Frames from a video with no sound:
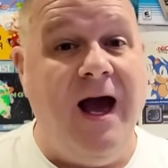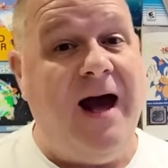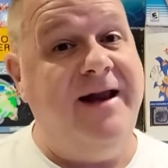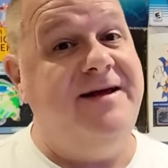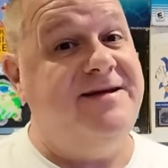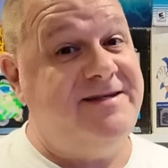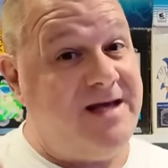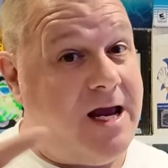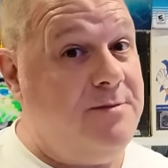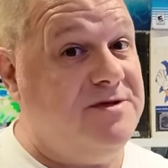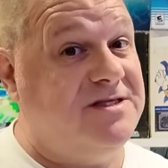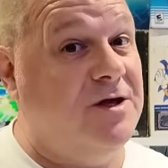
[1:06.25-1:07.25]
And it
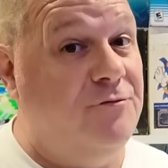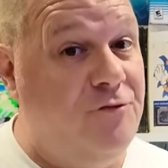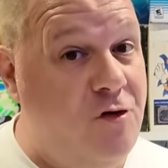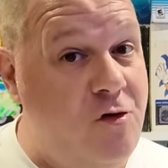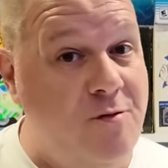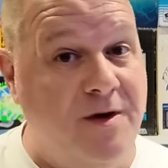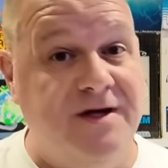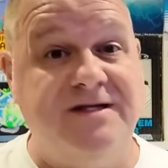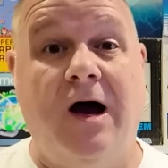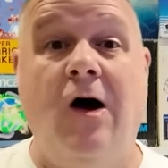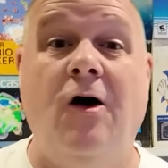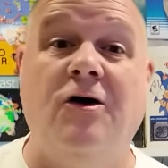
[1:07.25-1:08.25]
seems the rumours
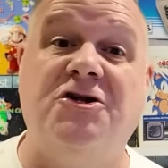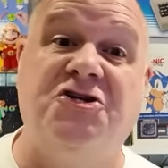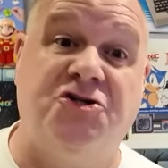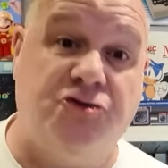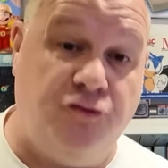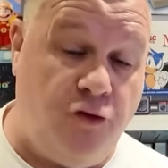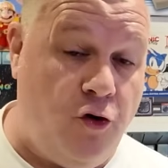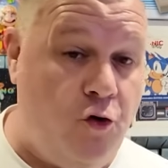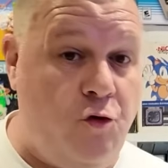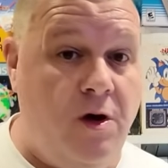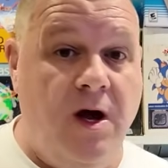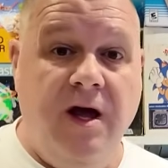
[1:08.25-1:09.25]
are
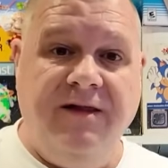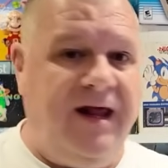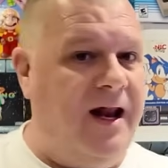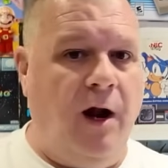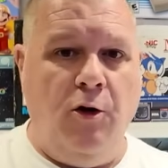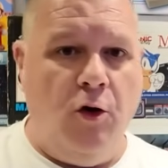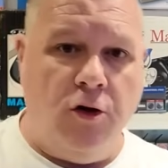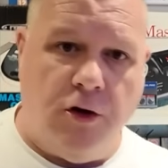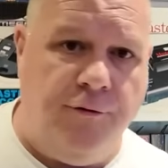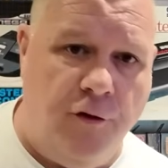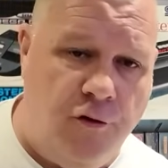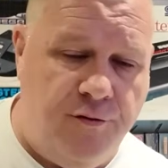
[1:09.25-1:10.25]
true. They're no longer
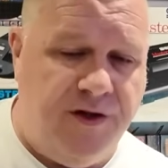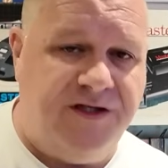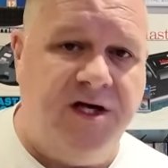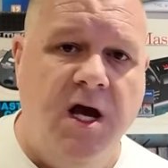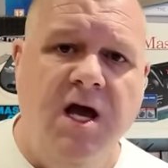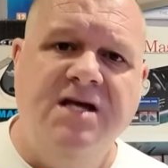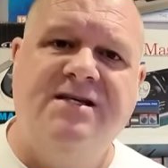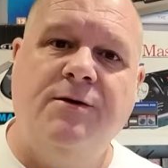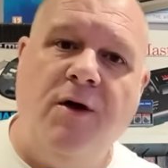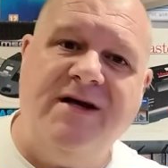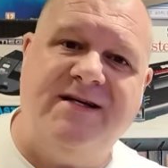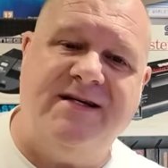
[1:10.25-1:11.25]
rumours. So
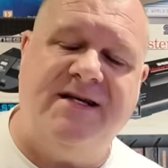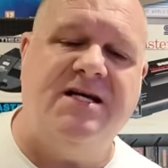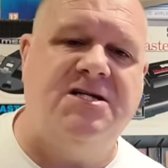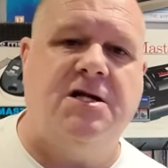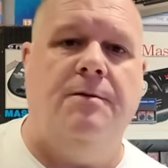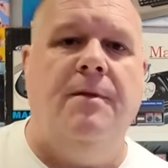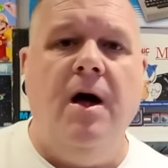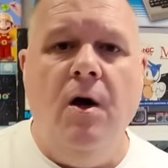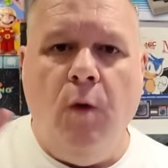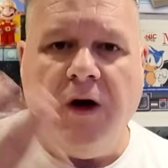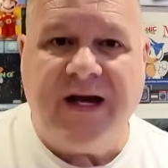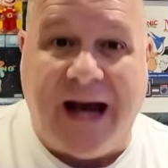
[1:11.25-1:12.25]
what is the system?
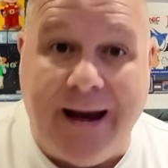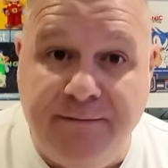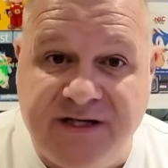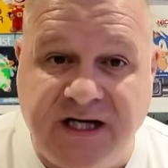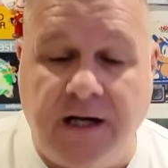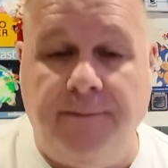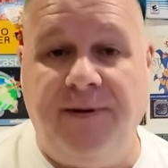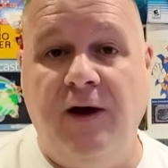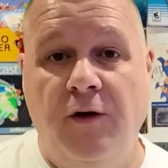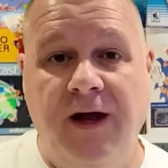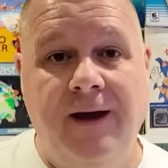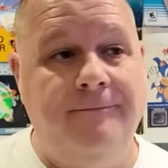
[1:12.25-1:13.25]
What games are going to be
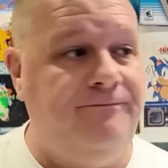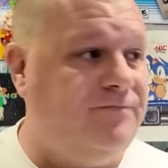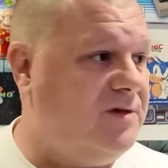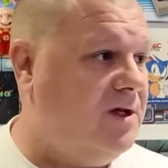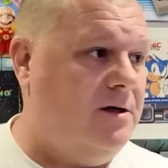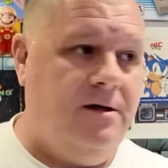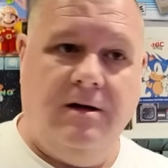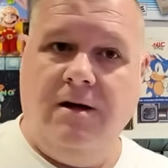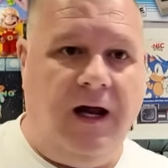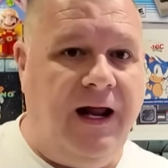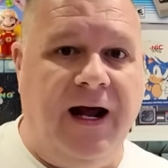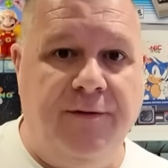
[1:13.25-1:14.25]
on it?
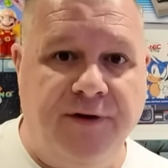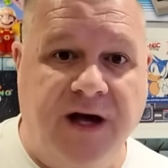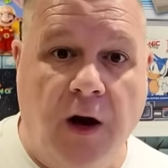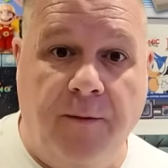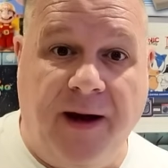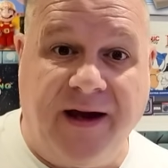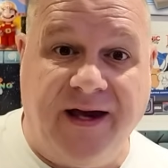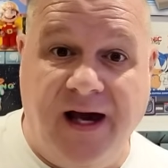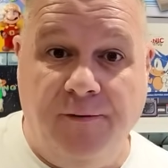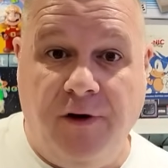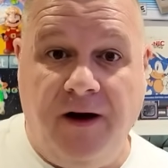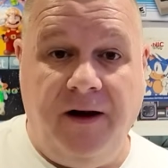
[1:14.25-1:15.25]
And how do we go about
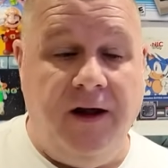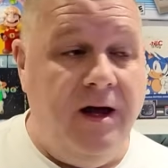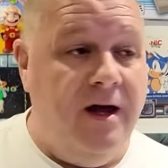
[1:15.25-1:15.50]
getting one?